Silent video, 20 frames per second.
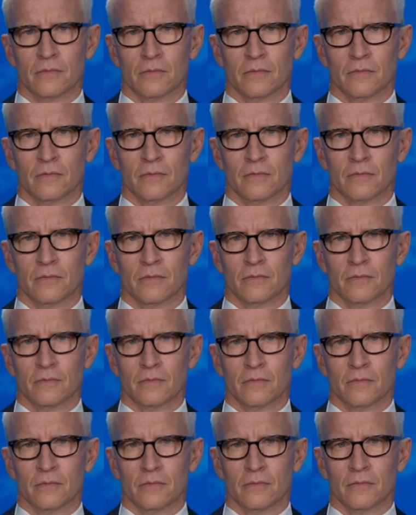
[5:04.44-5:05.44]

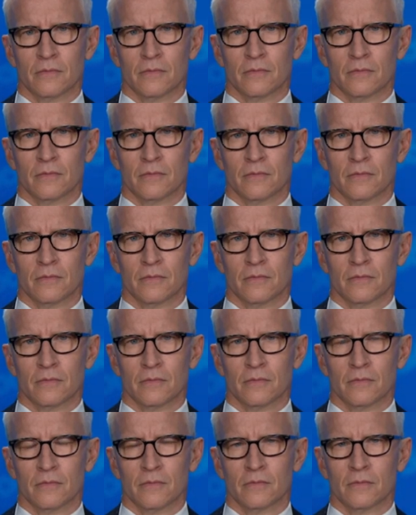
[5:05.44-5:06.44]

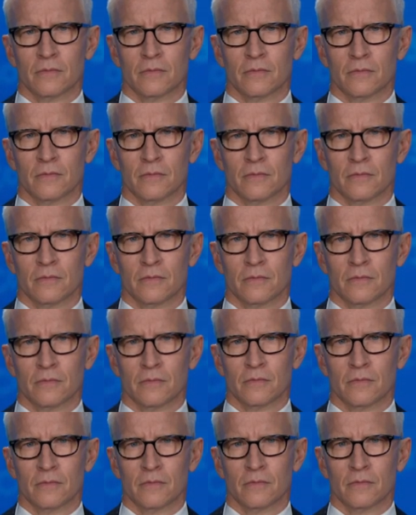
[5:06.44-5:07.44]

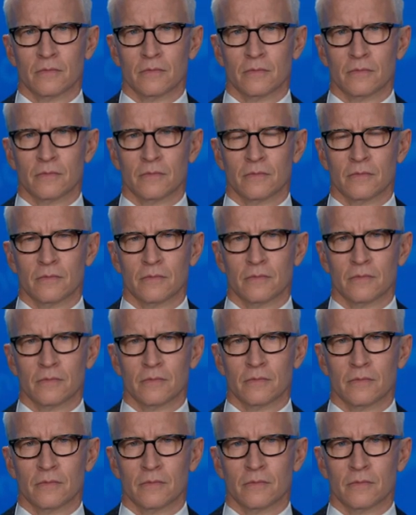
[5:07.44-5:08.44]

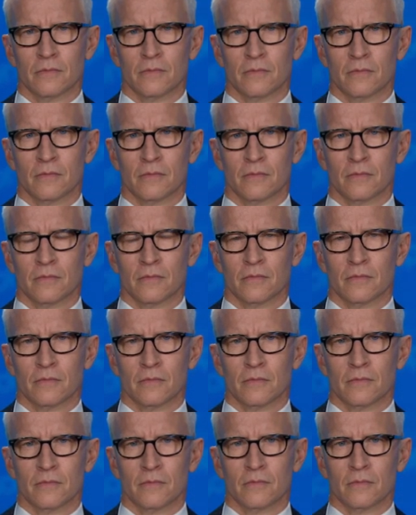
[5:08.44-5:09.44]

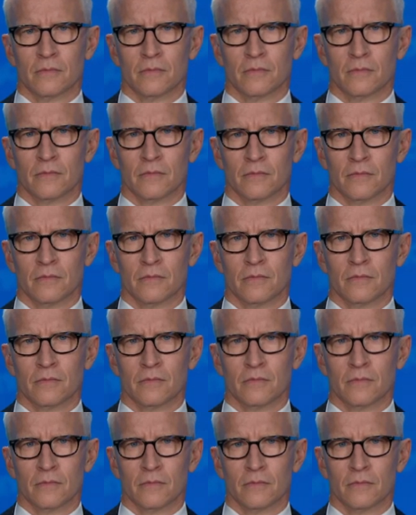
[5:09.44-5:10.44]

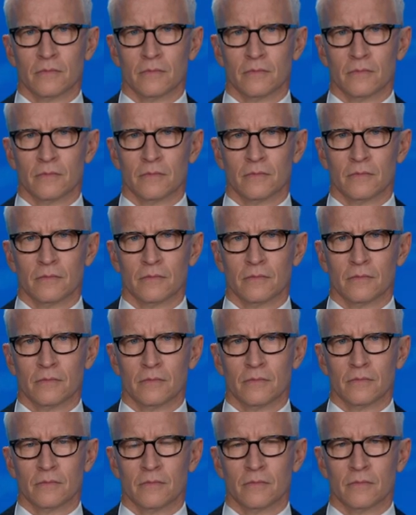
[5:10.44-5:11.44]

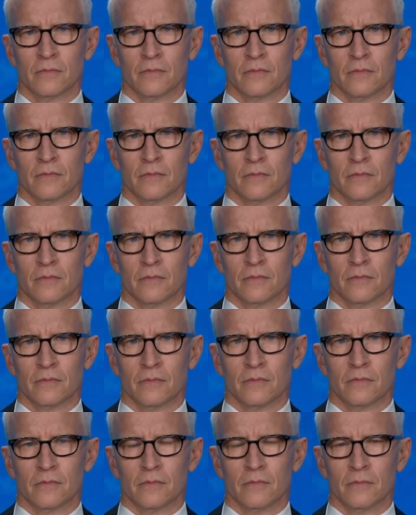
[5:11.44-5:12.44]
[no speech]